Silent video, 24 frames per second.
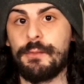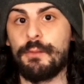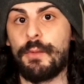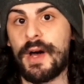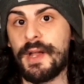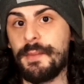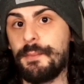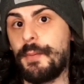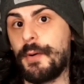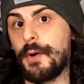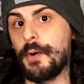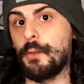
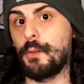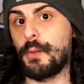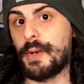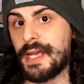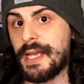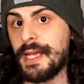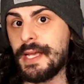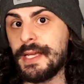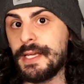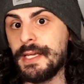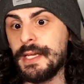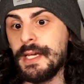1 per
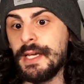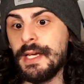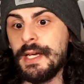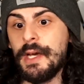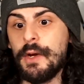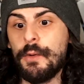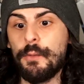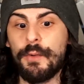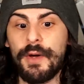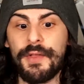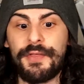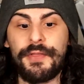week
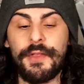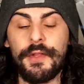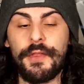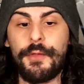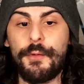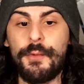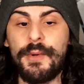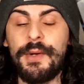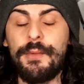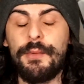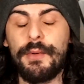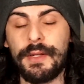with the
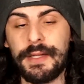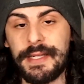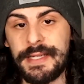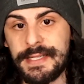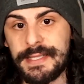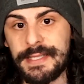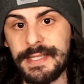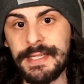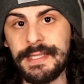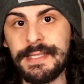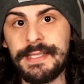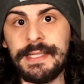3
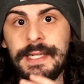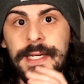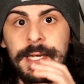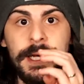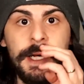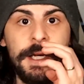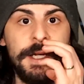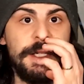releases.